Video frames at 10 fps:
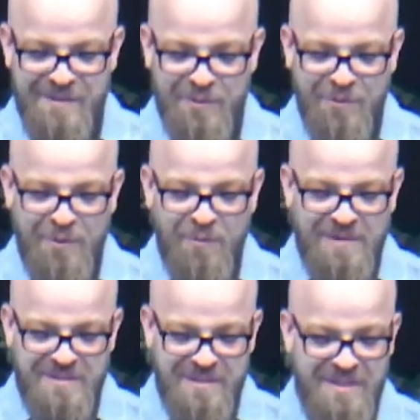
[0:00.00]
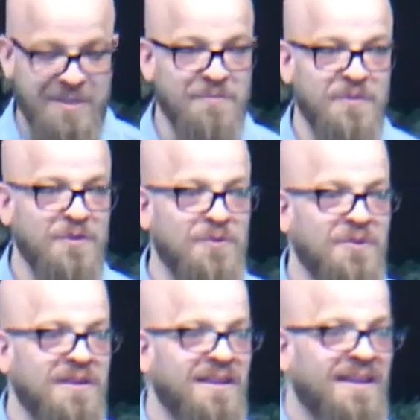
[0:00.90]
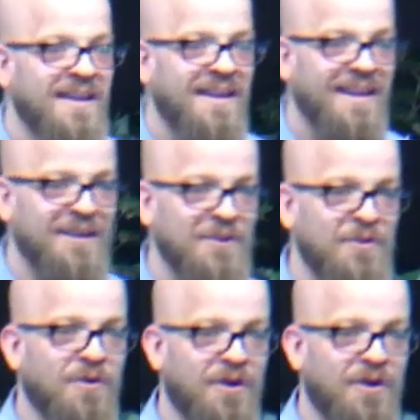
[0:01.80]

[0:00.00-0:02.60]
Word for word: The Lord wants to give you a new